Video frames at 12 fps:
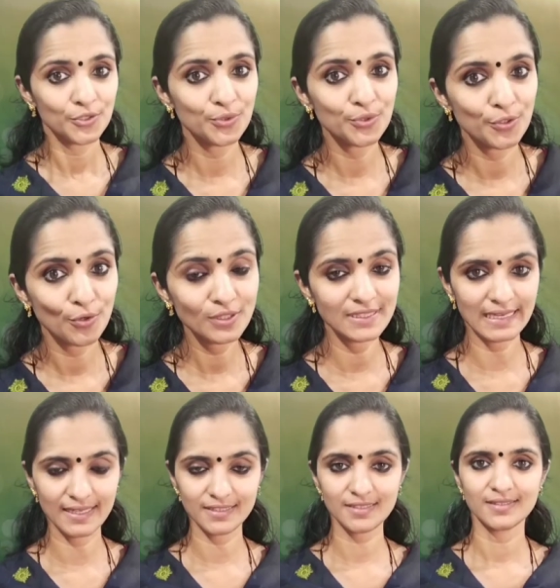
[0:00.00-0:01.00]
You know
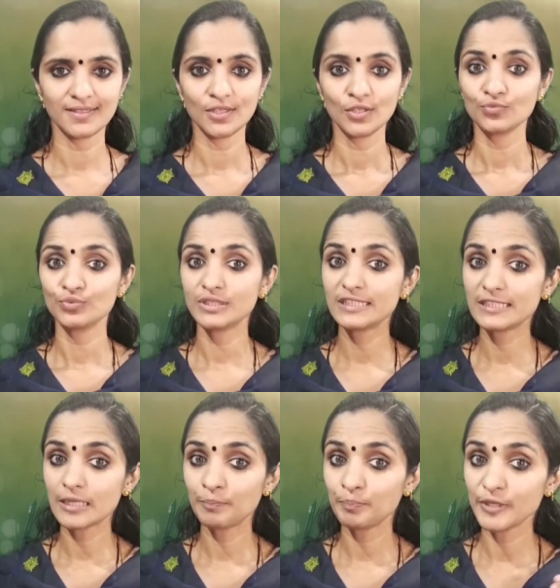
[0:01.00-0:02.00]
that with
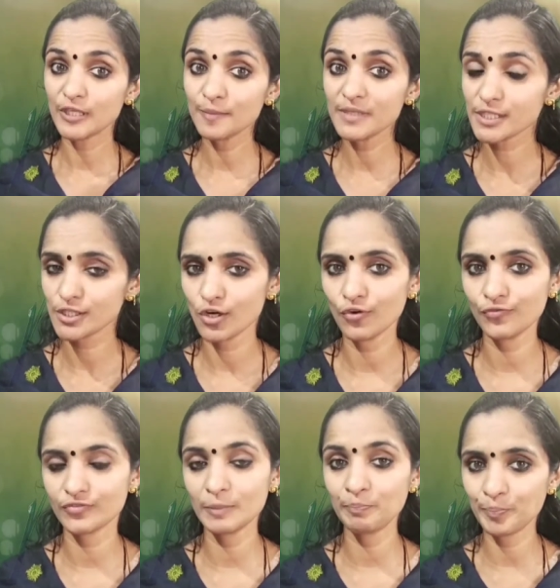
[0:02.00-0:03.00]
the permission
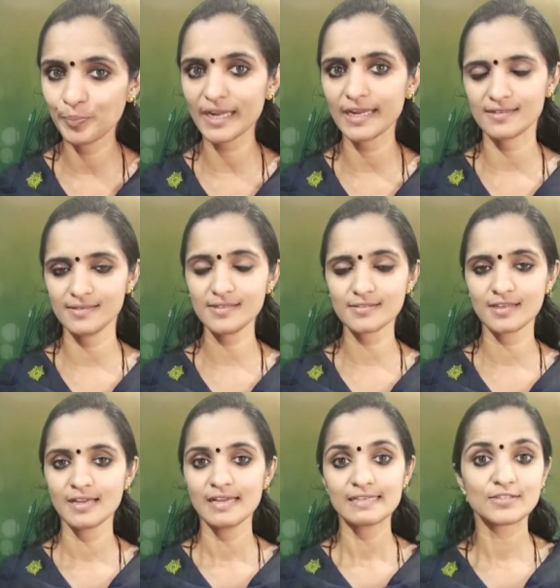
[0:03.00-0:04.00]
of the
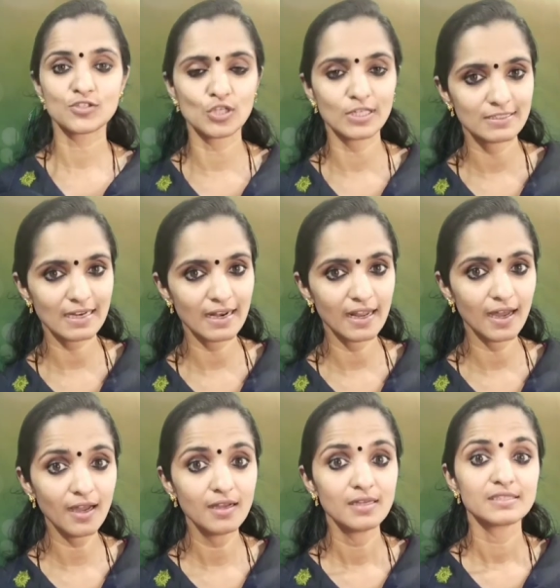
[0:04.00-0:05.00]
prince, Cinderella
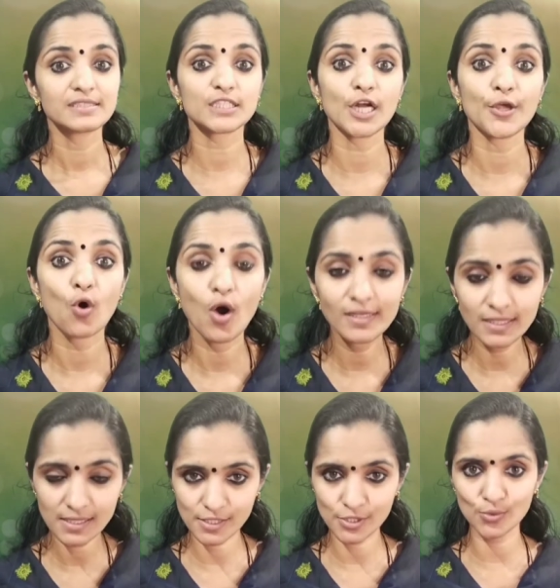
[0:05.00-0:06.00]
tried on
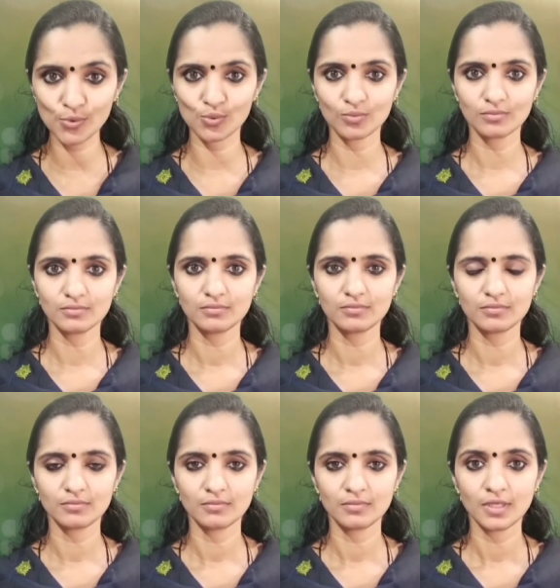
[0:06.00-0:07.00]
the shoe.
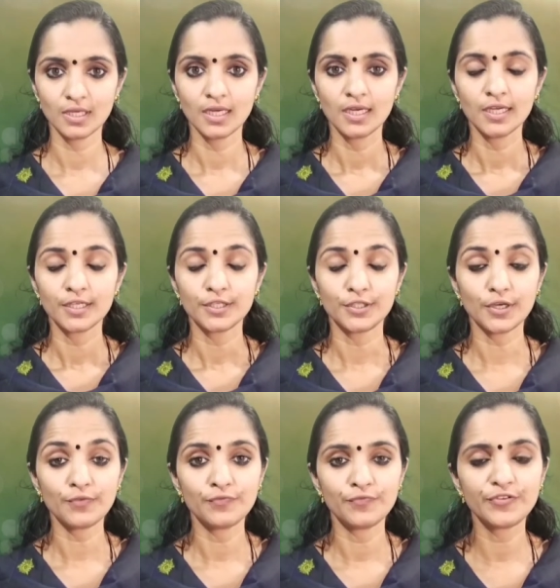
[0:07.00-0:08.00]

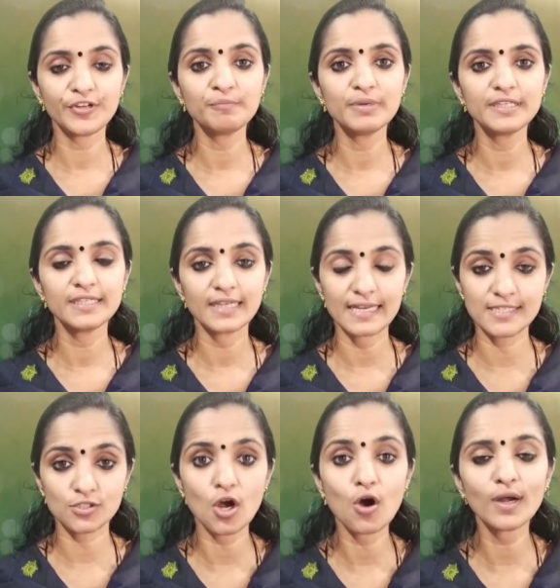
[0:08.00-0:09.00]
Everybody
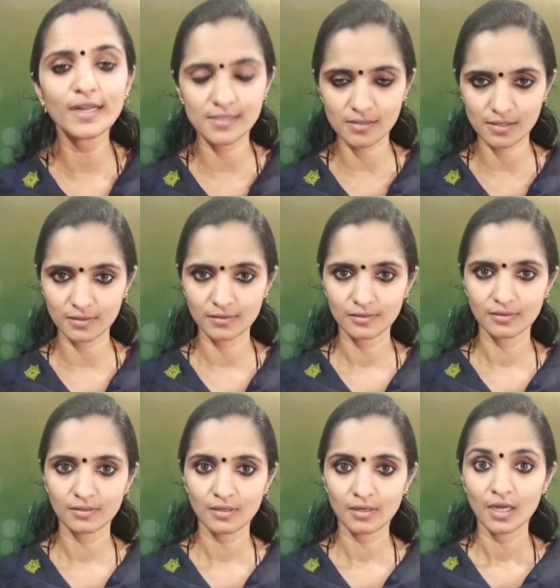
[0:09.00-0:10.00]
astonished.
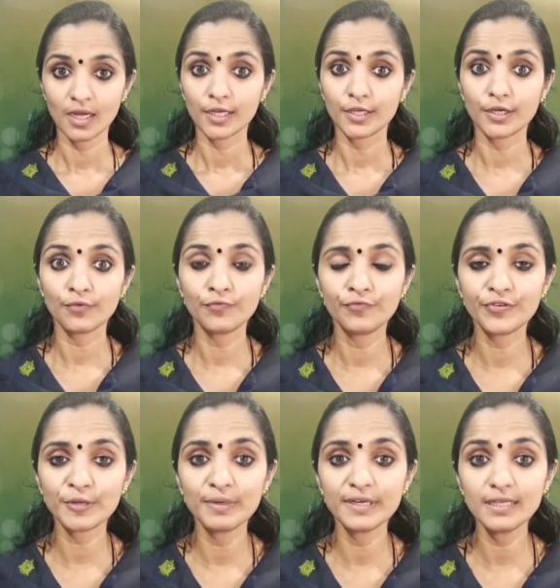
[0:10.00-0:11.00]

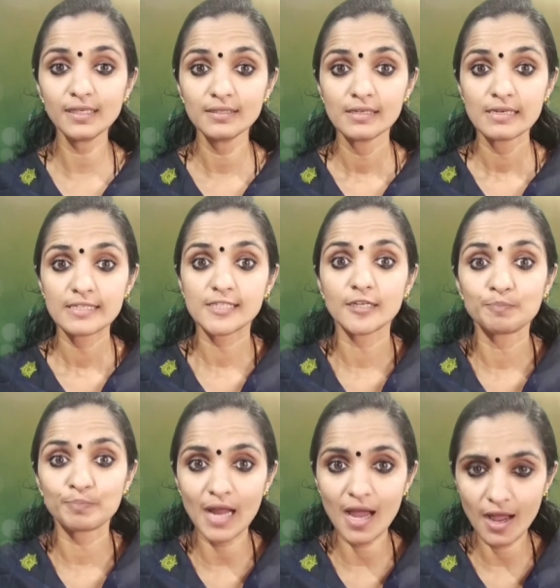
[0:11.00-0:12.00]
Everybody
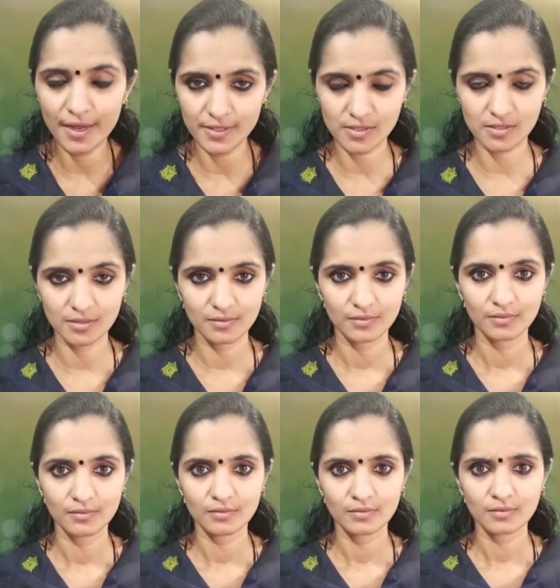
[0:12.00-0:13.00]
surprised.
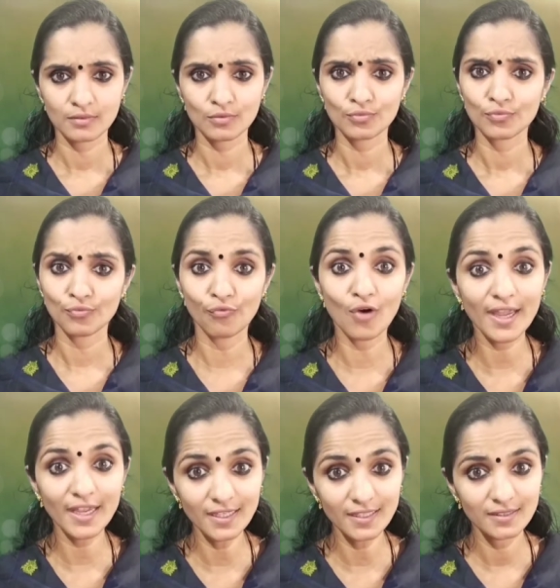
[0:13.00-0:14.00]

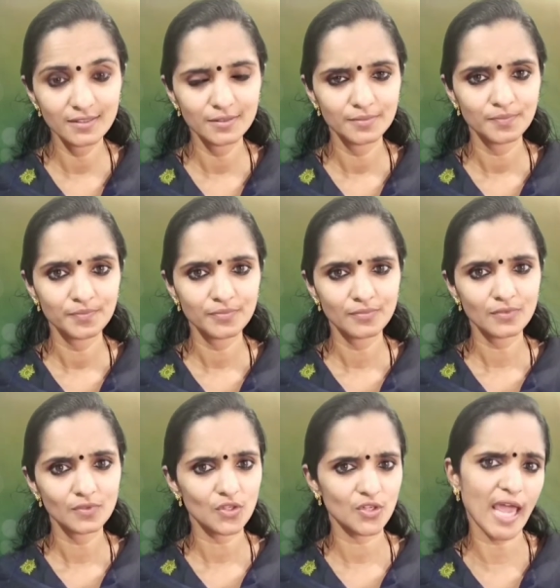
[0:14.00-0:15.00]
Why?
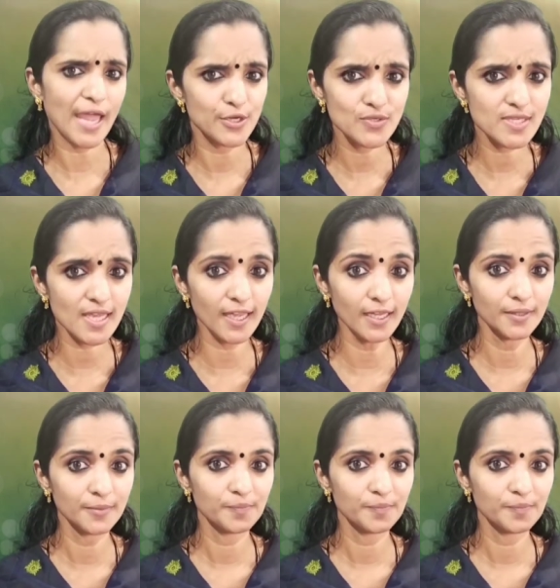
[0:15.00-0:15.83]
Can you say?